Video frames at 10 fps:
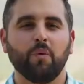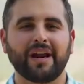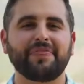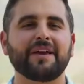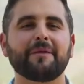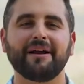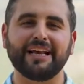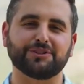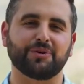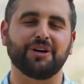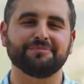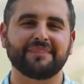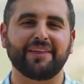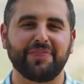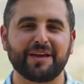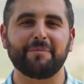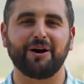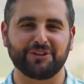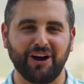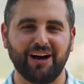When I think about Israel, I think
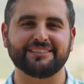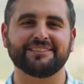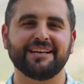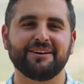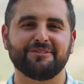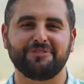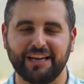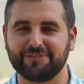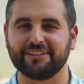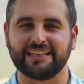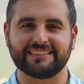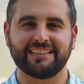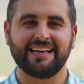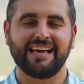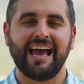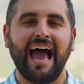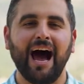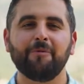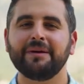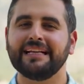about God's faithfulness.
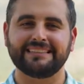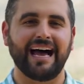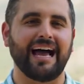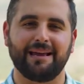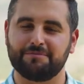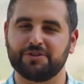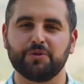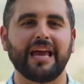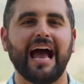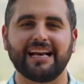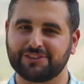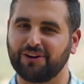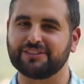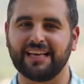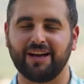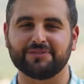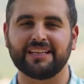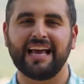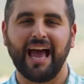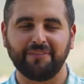How many times do we ask ourselves,
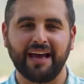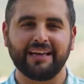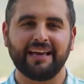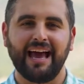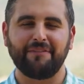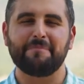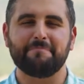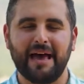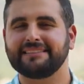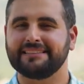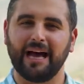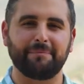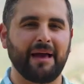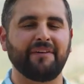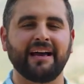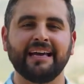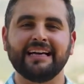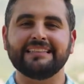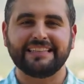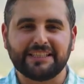have I messed up? Have I
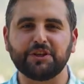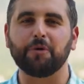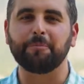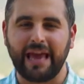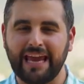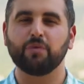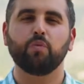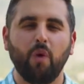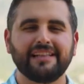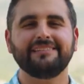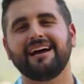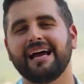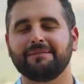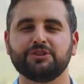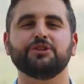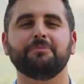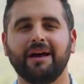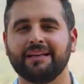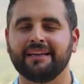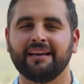disobeyed one time too
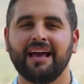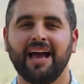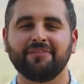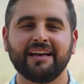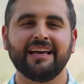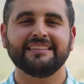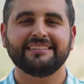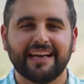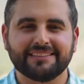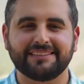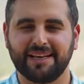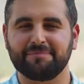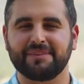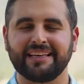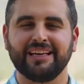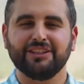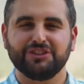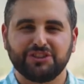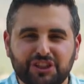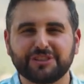many? Have I done something
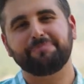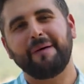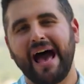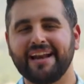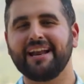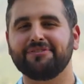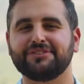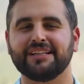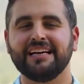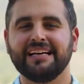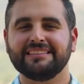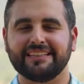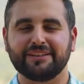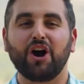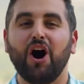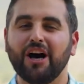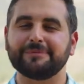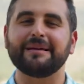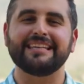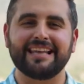just bad enough to cause
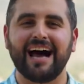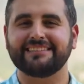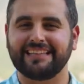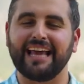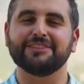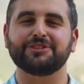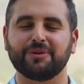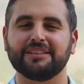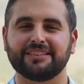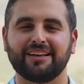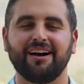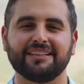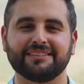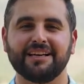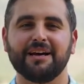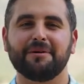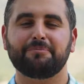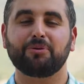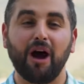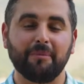me not to enter into God's
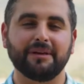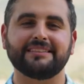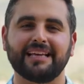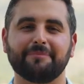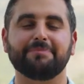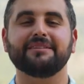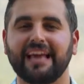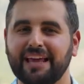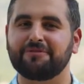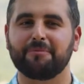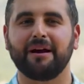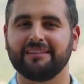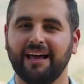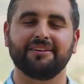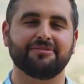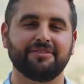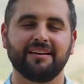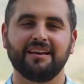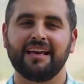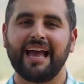promise and plan for my life?
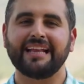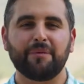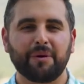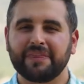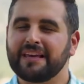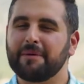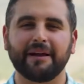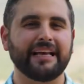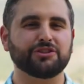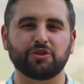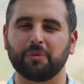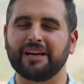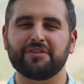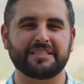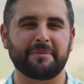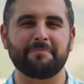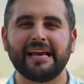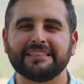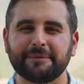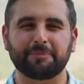And yet when we think about Israel, we hear these
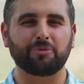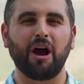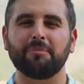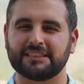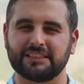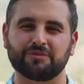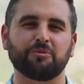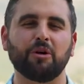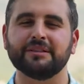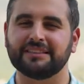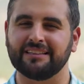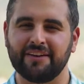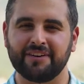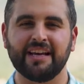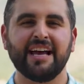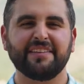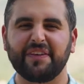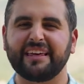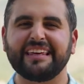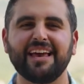amazing promises from Romans 11 that
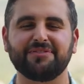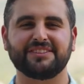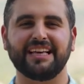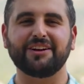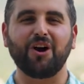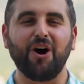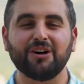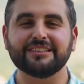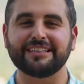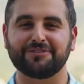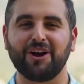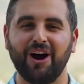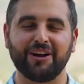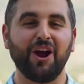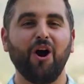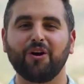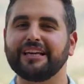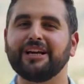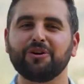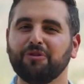the gifts and calling of God are
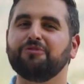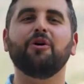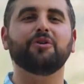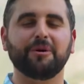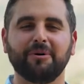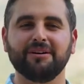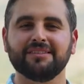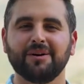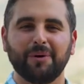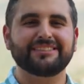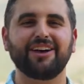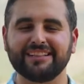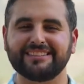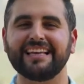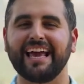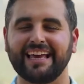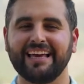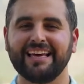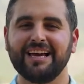irrevocable. What is God saying?